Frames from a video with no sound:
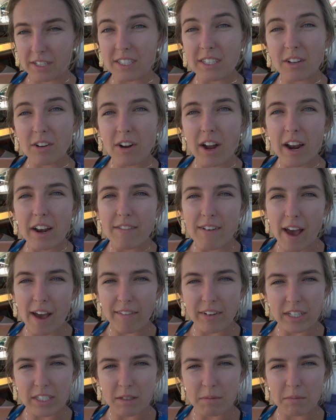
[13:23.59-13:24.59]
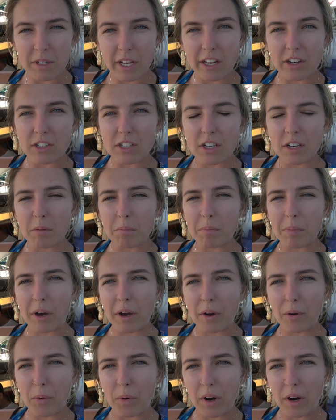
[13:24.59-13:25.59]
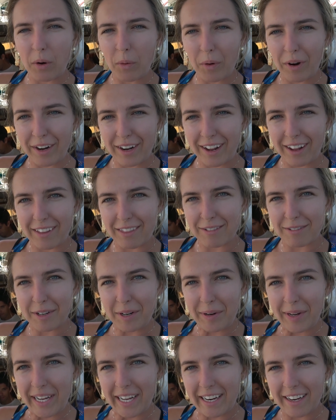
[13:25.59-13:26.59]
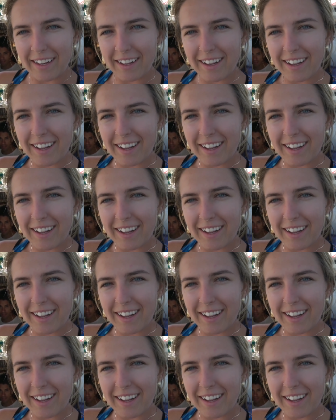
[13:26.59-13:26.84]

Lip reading: still kind of having some tension, but we're working through it.